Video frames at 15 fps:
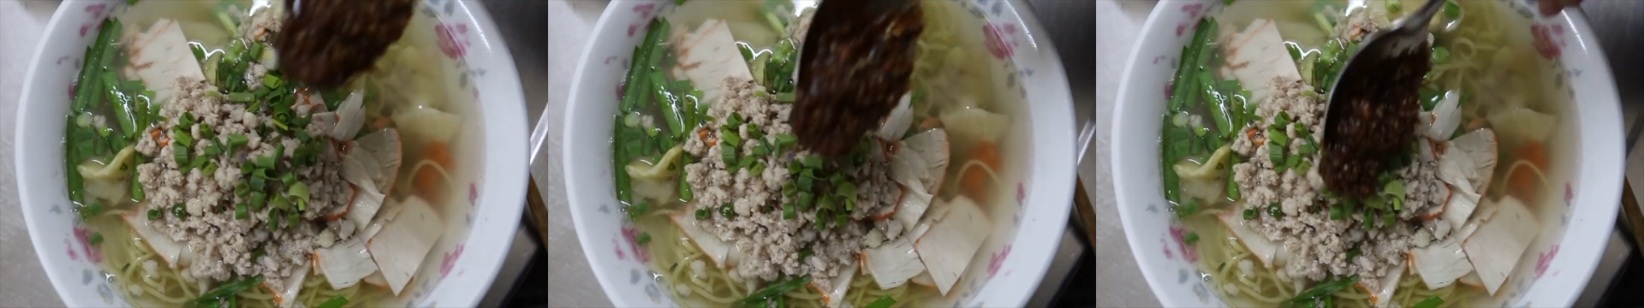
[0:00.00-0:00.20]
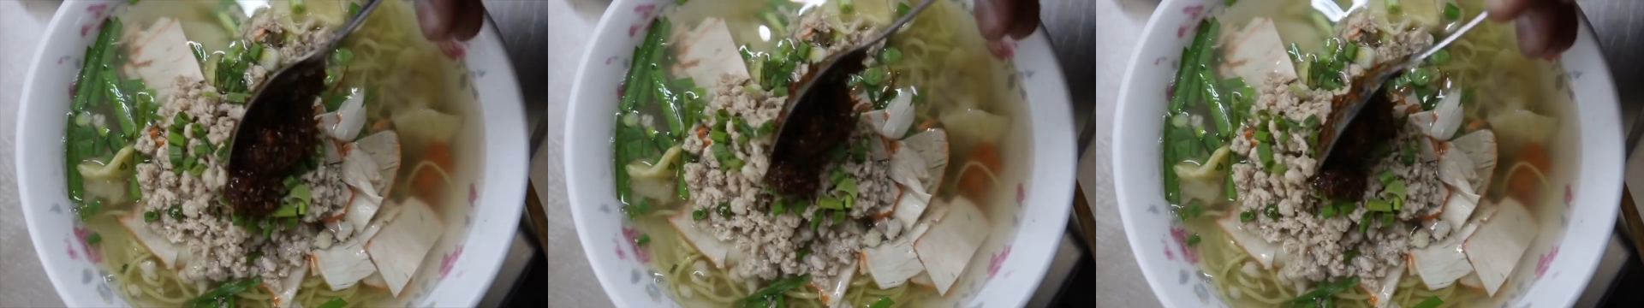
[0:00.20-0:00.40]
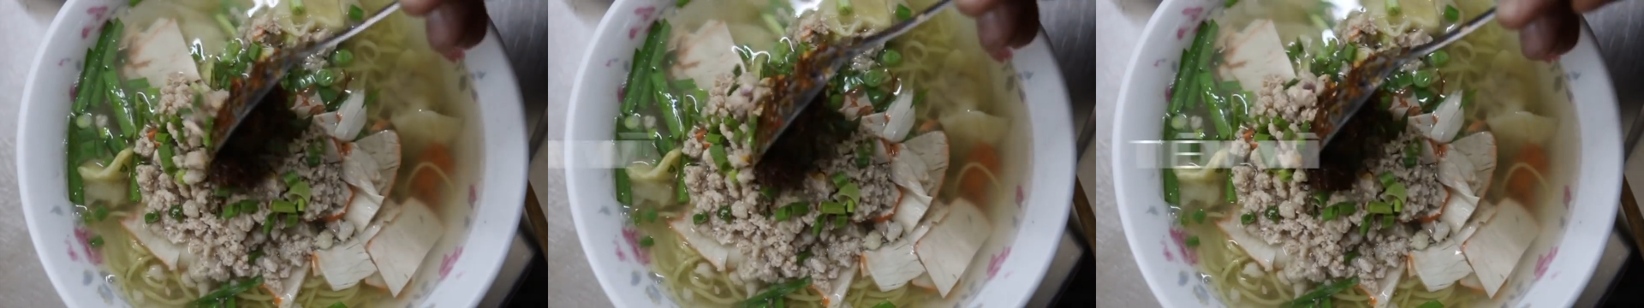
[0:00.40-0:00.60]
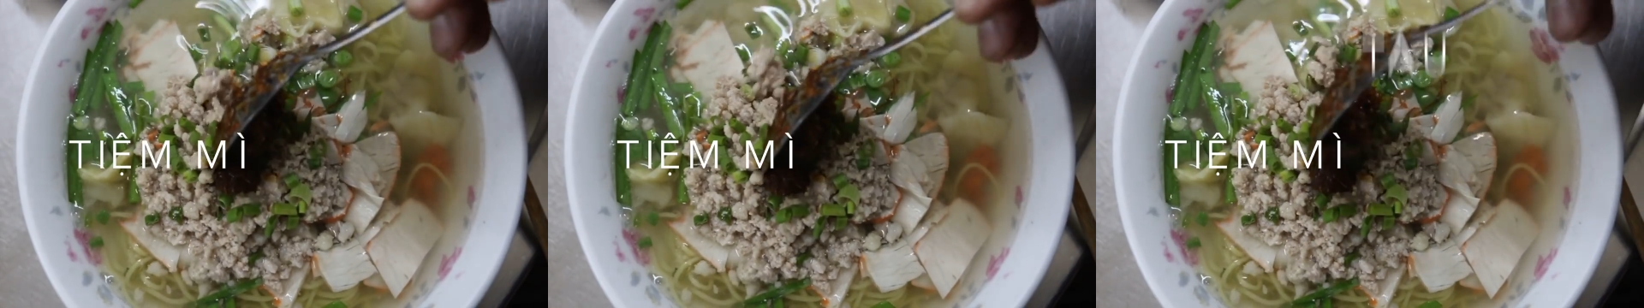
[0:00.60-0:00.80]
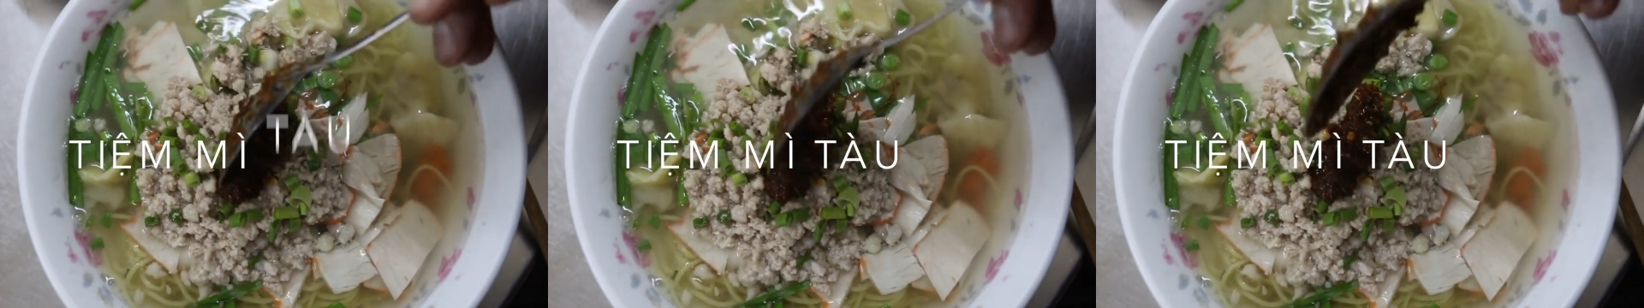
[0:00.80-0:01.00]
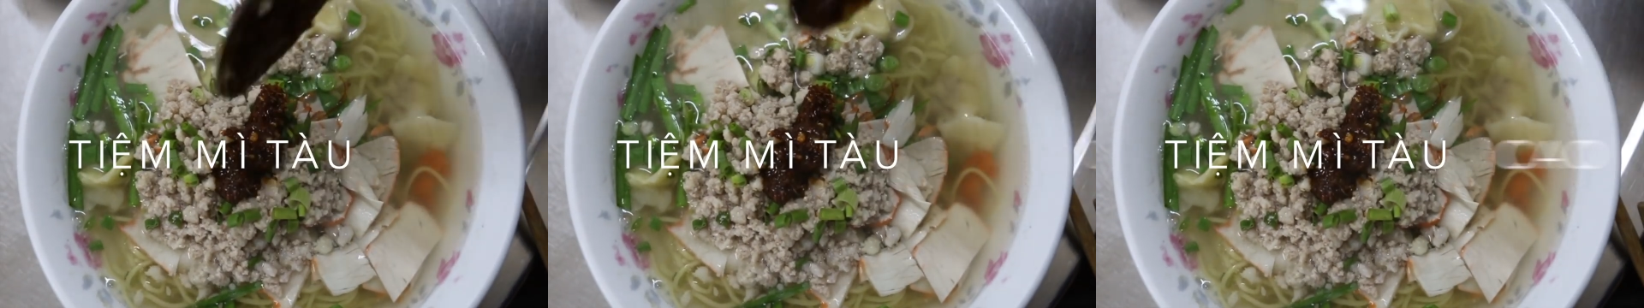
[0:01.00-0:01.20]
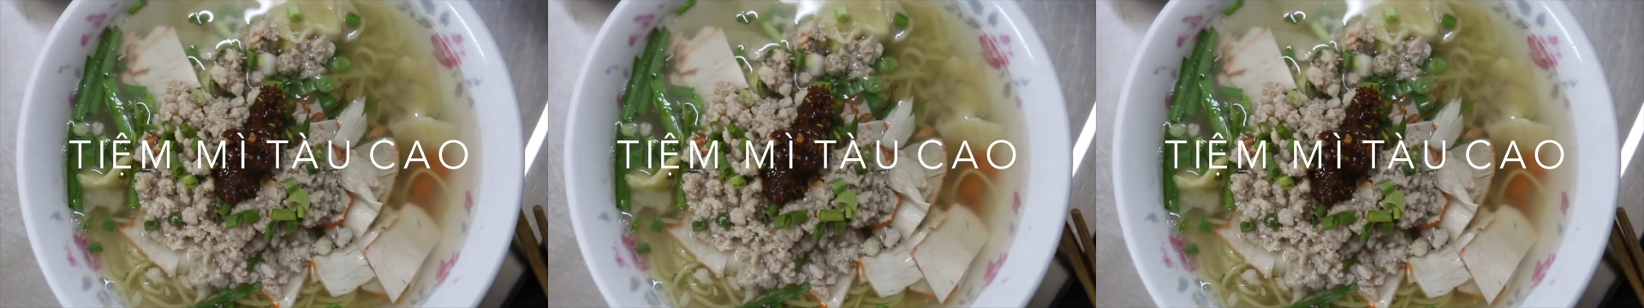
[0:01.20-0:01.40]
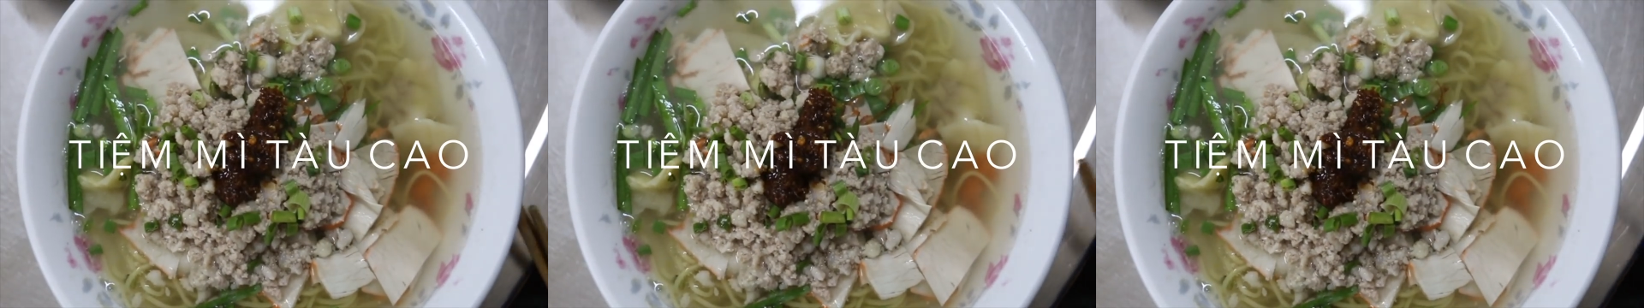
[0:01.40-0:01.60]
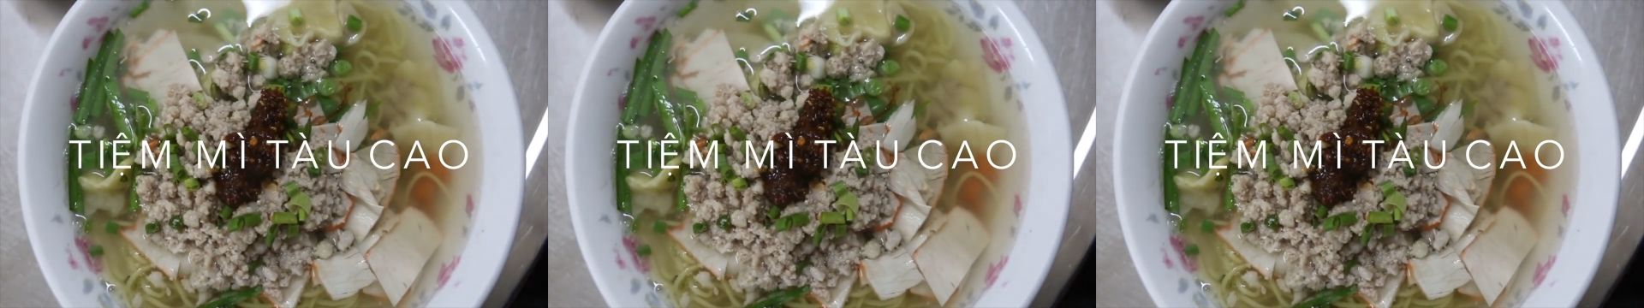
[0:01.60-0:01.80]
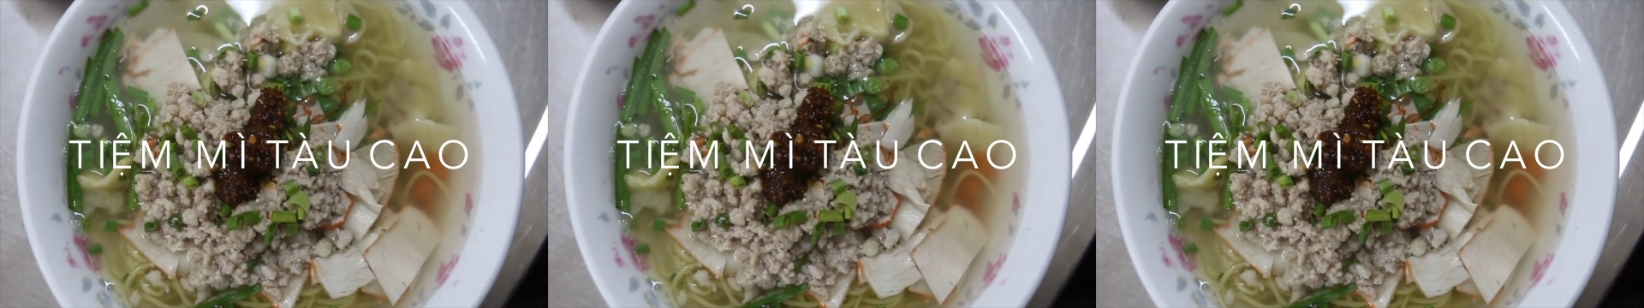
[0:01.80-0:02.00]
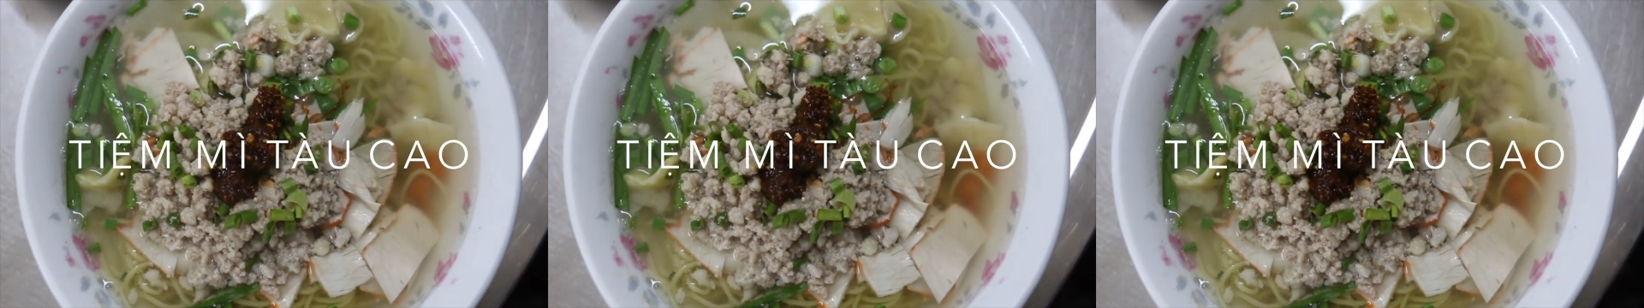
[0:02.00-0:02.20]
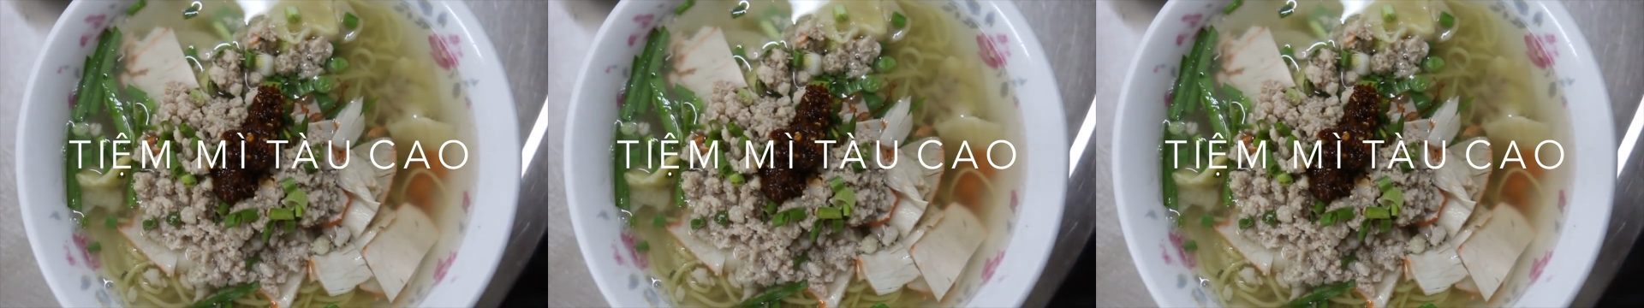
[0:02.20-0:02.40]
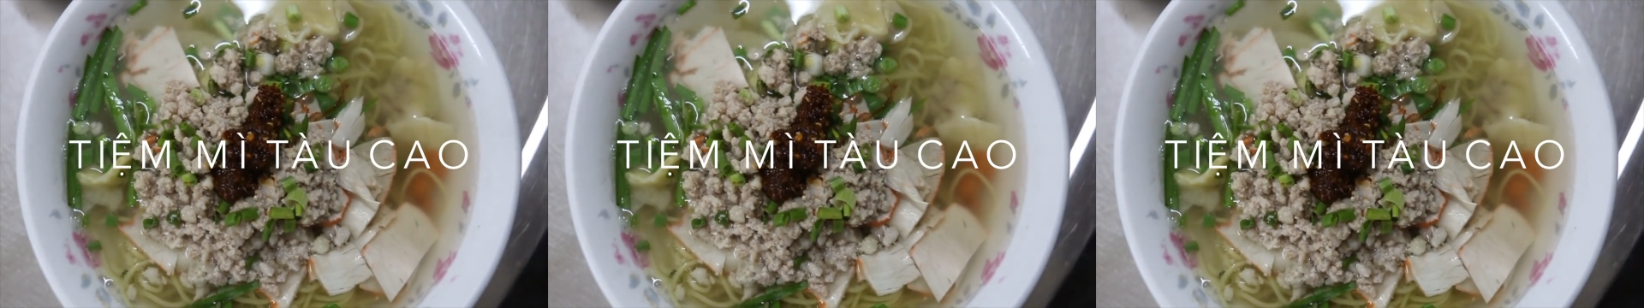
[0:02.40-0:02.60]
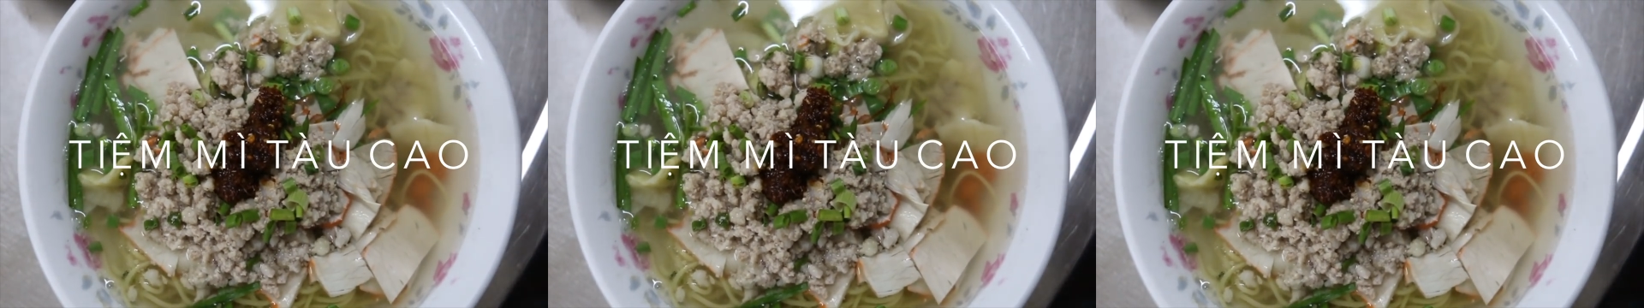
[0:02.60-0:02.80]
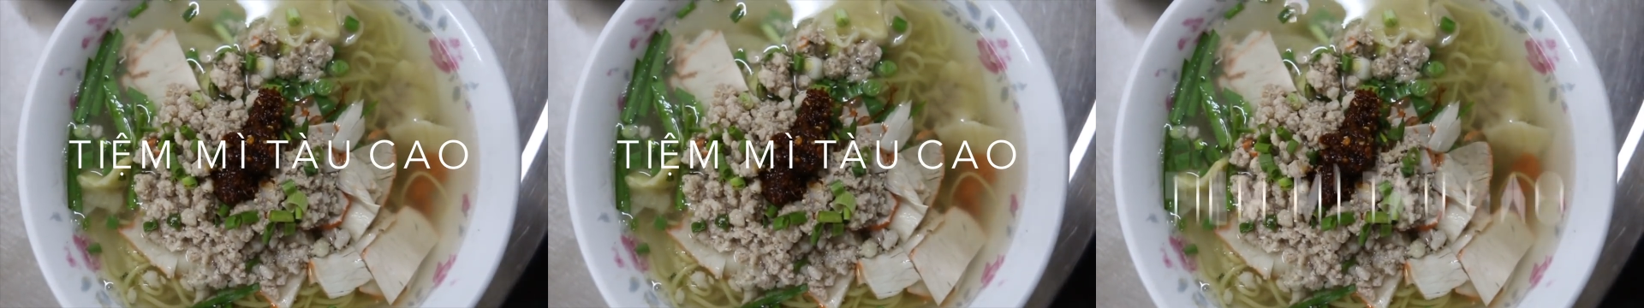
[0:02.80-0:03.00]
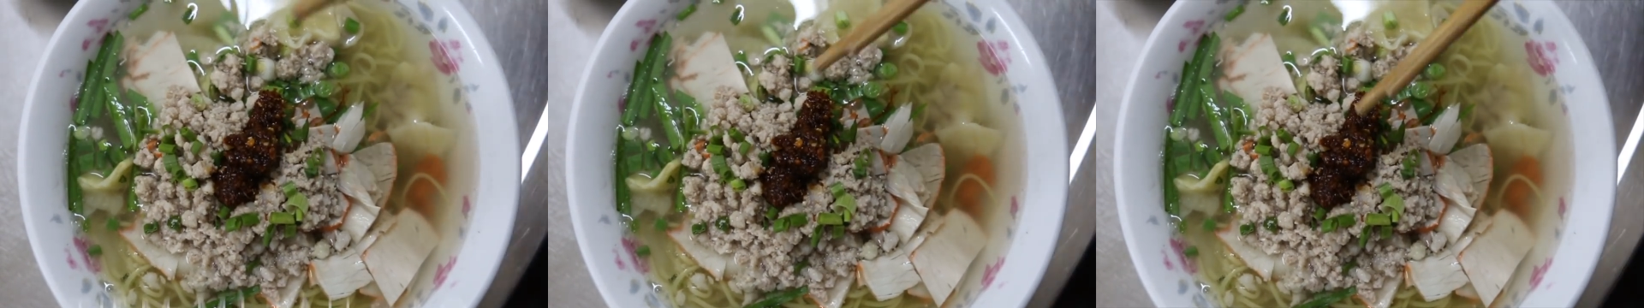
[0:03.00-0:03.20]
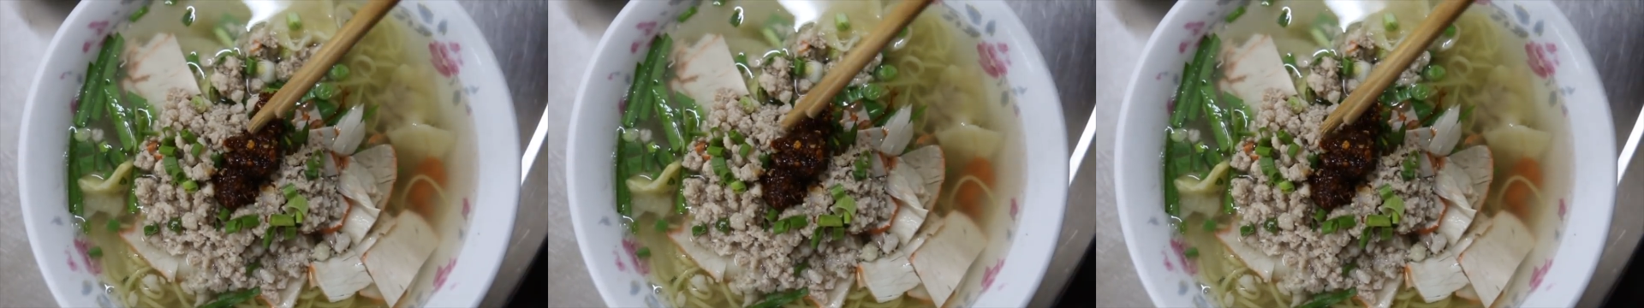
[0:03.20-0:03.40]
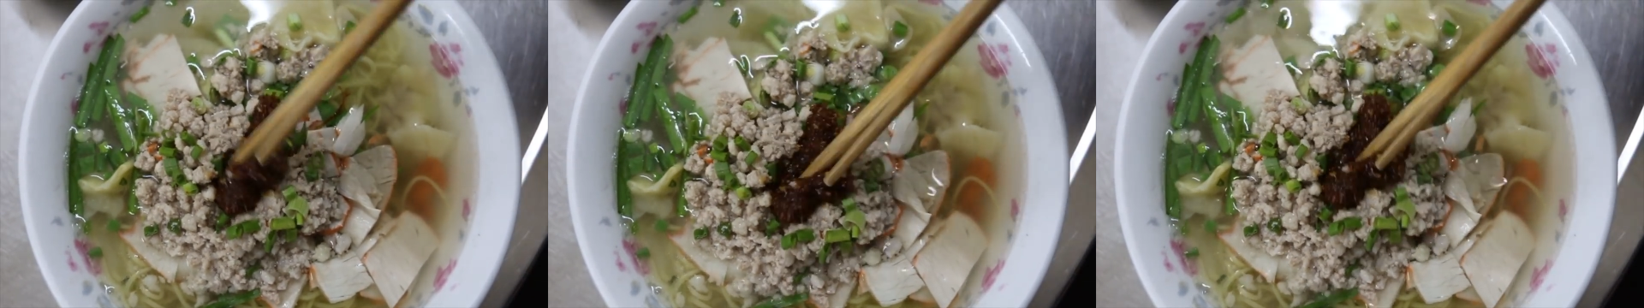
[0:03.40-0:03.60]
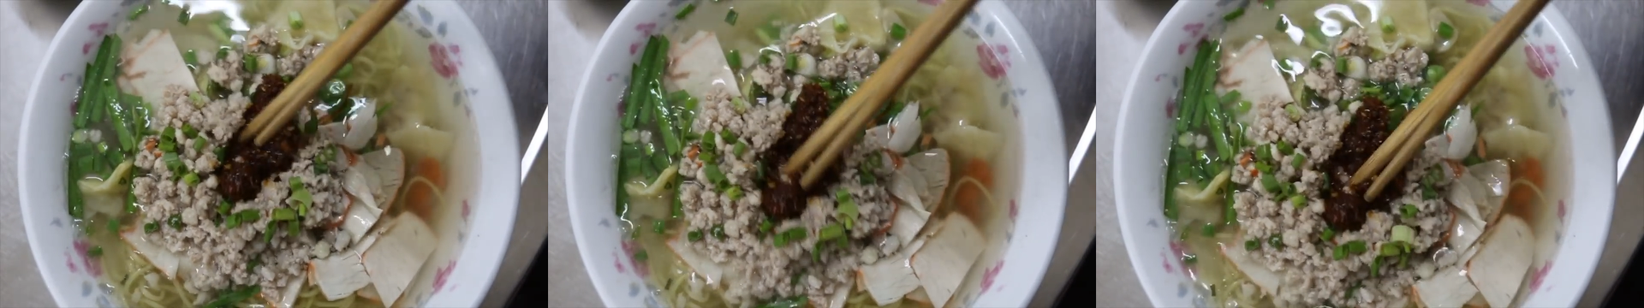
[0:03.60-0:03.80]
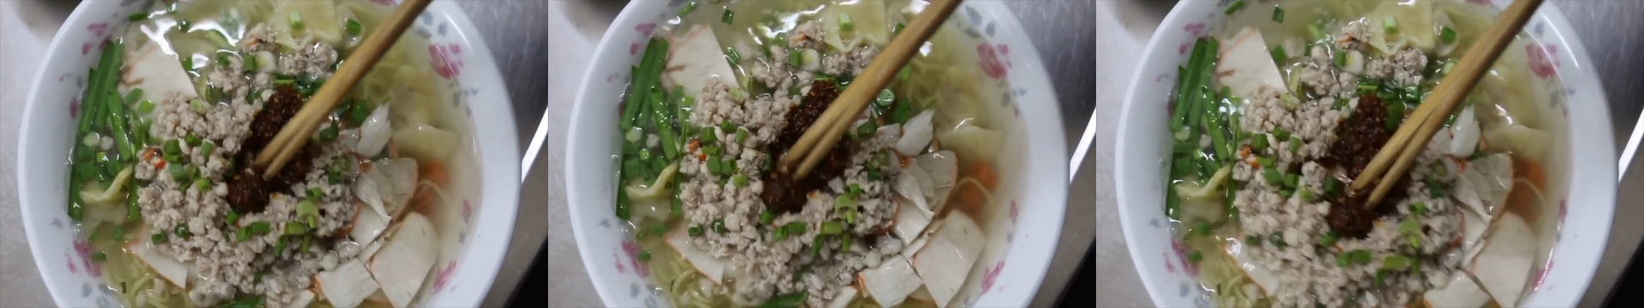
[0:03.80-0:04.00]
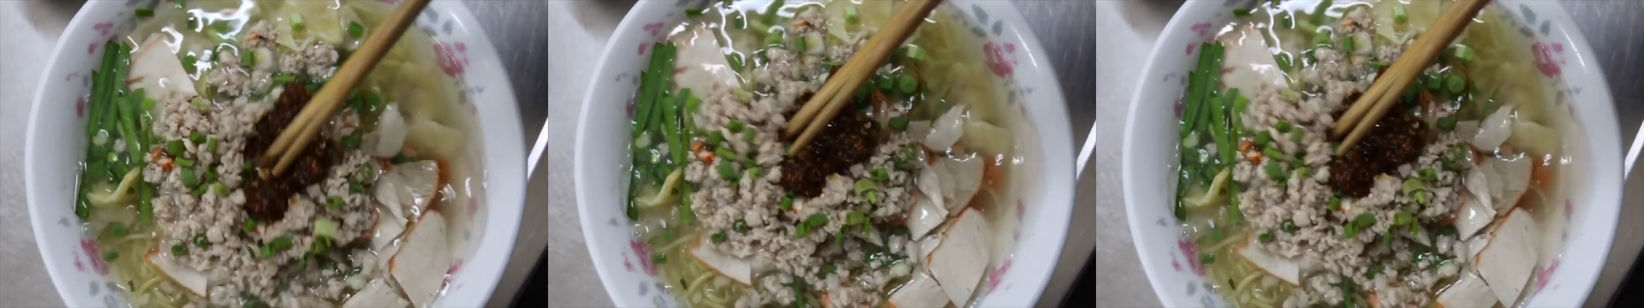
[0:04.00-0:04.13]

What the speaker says: Nobody's mouth can be seen.